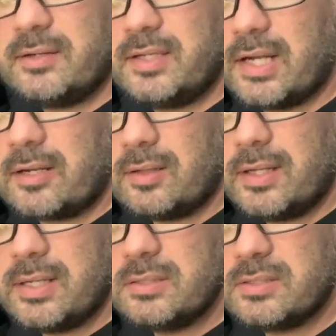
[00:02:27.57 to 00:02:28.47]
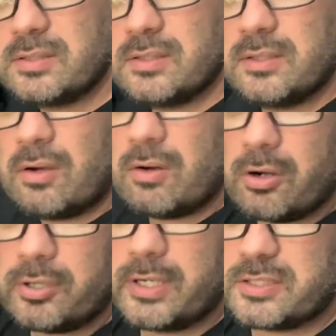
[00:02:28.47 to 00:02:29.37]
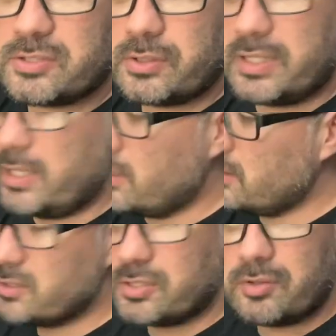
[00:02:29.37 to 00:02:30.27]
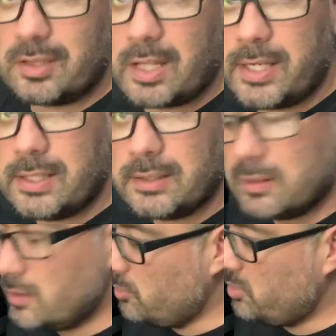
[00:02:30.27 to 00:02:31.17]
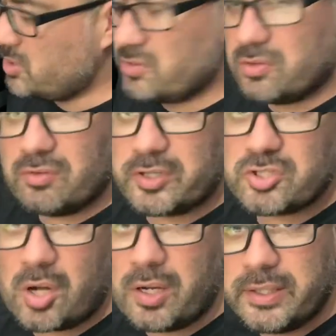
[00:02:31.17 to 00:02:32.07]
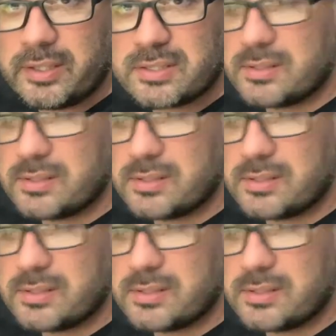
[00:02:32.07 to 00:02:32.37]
You got your lens. All your guts are in here. So the light, bunch of electronics and